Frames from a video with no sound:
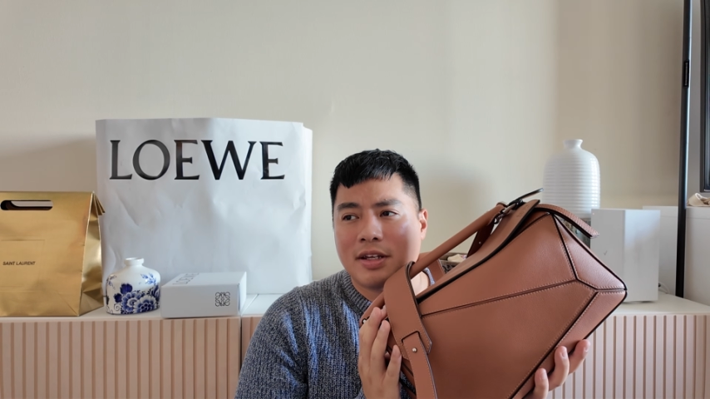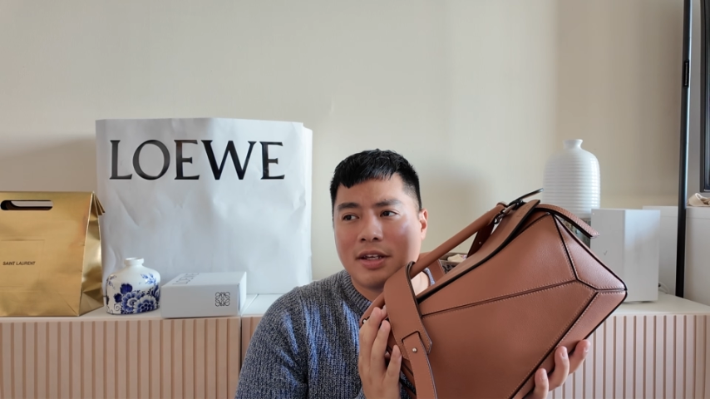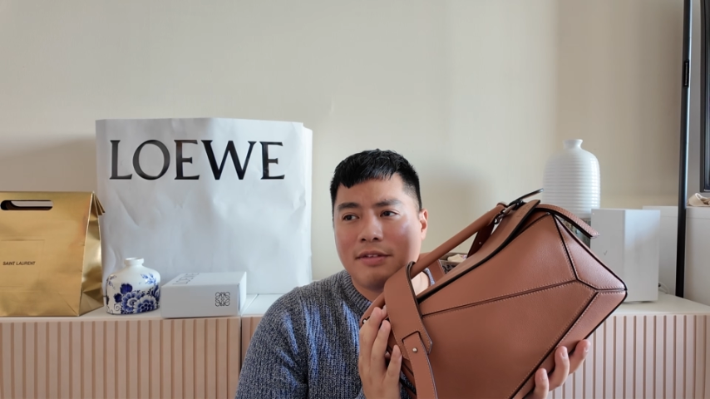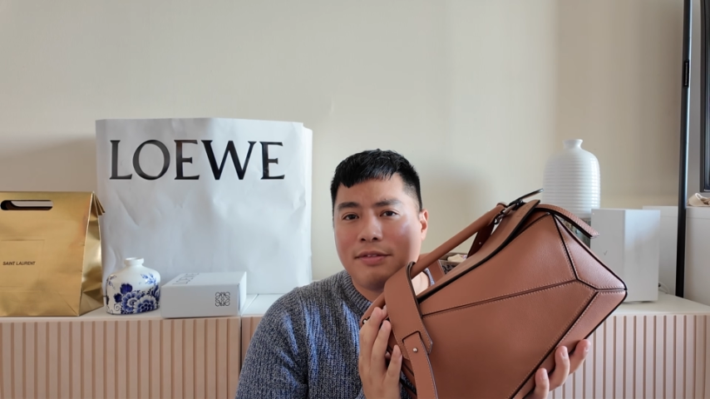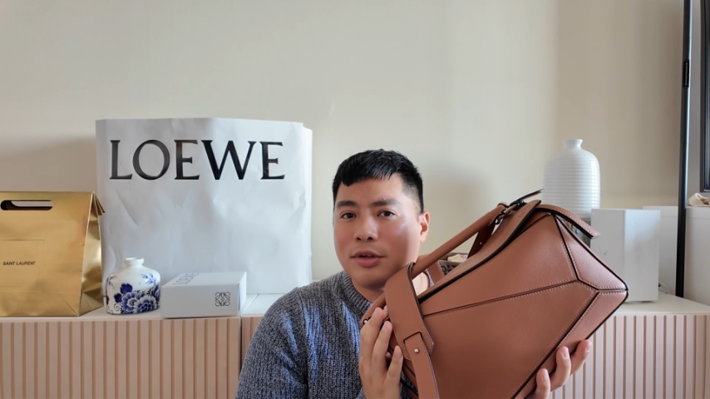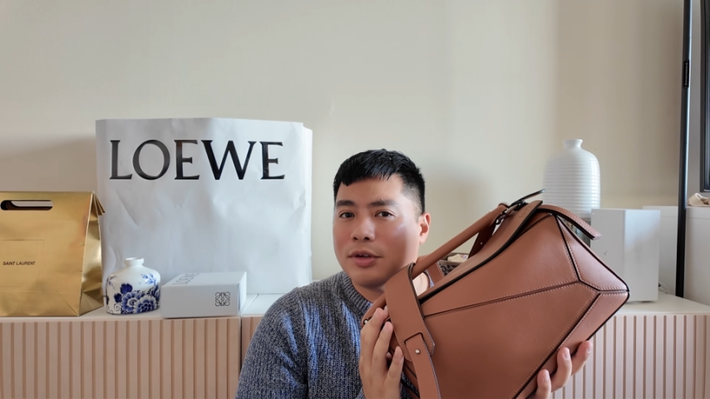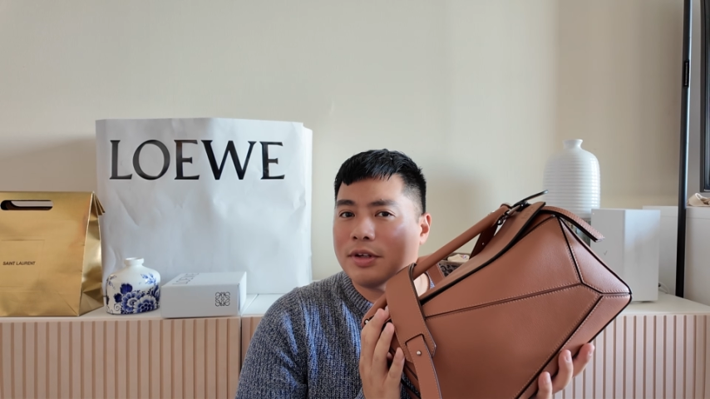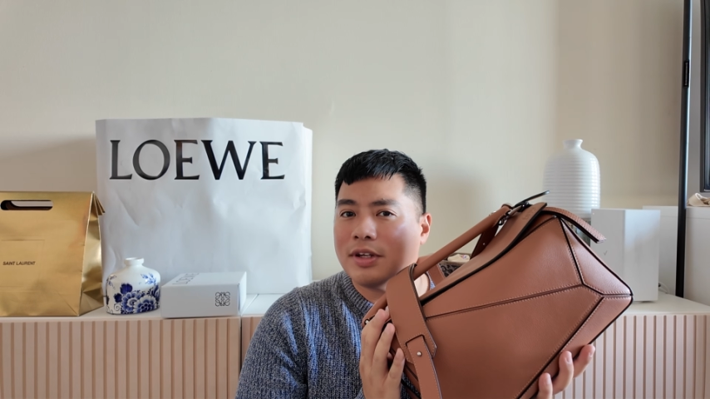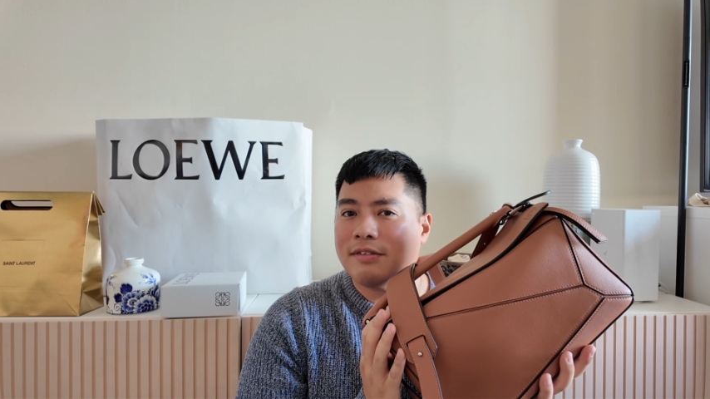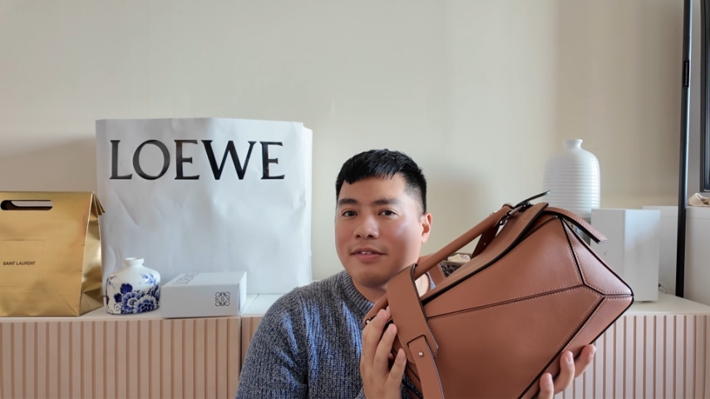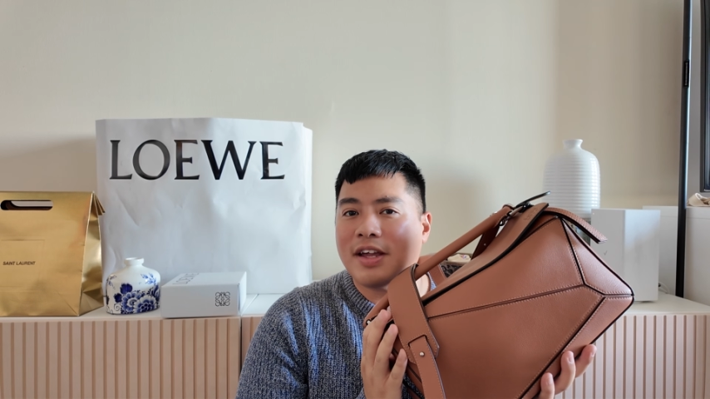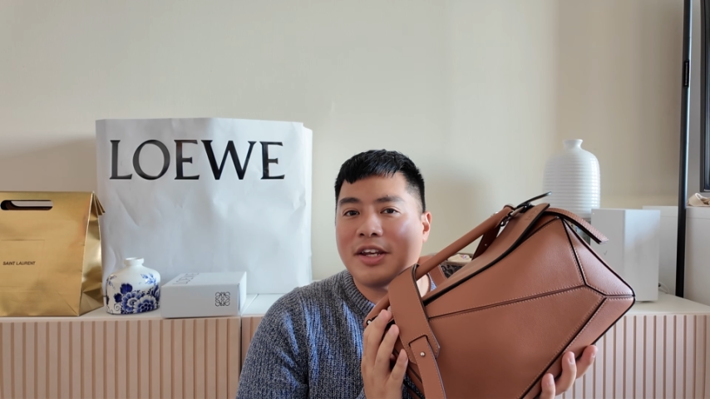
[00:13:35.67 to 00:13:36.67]

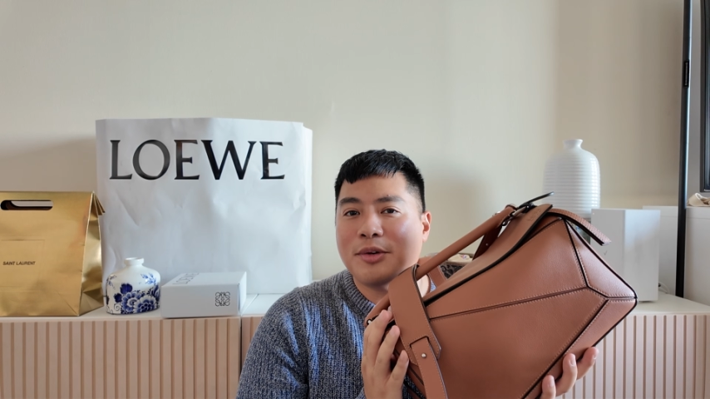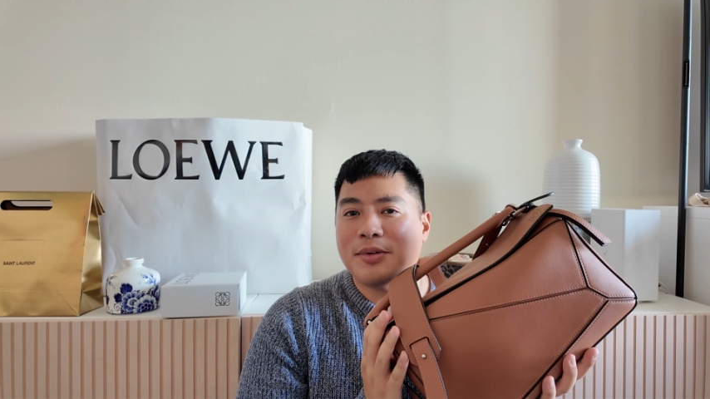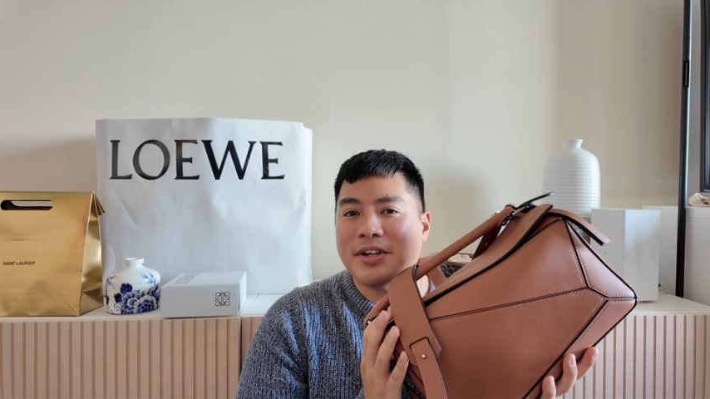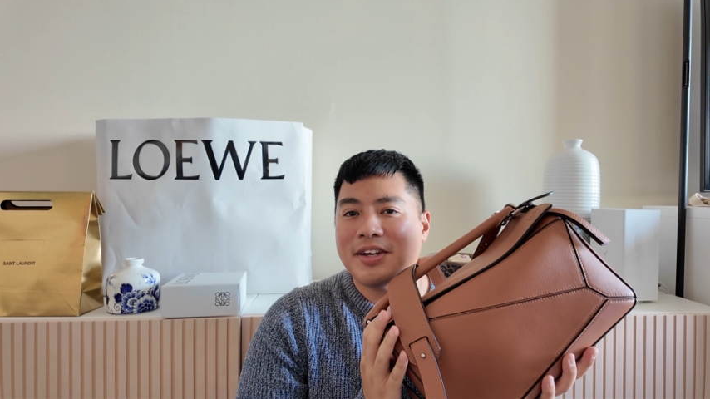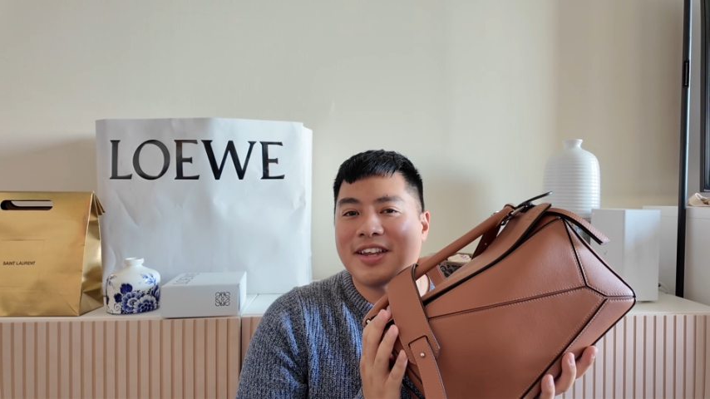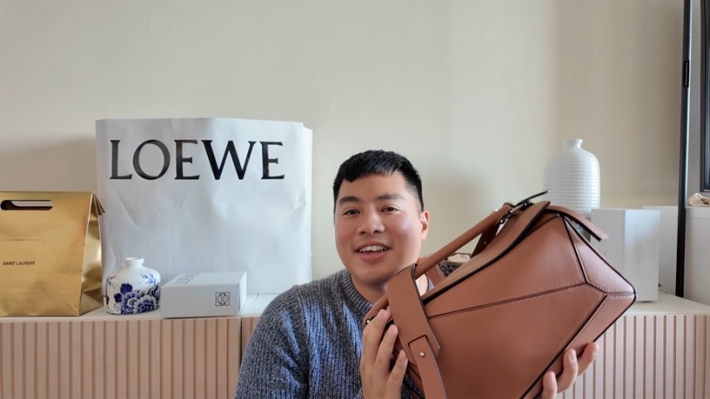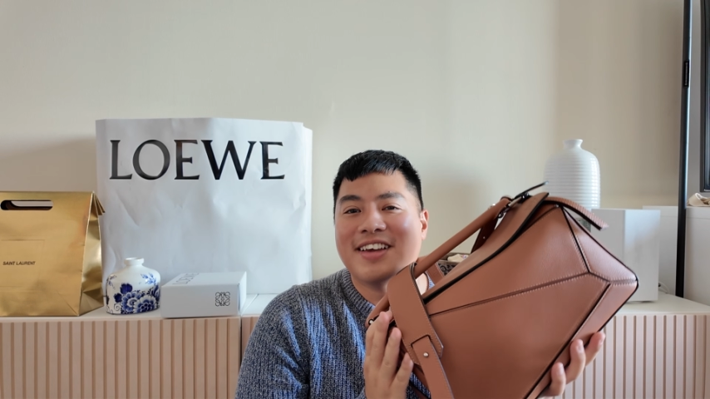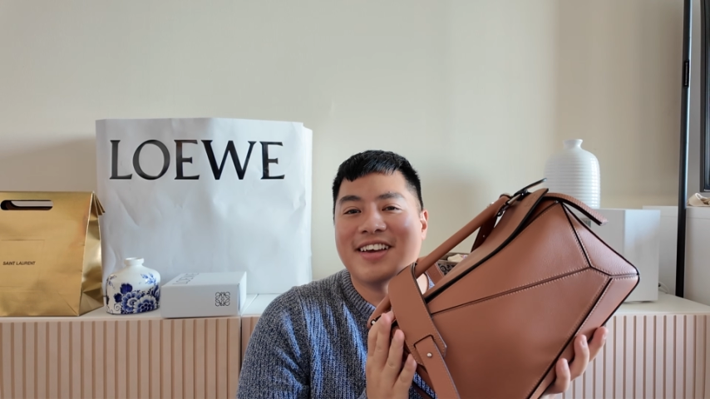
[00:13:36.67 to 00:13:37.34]
if anyone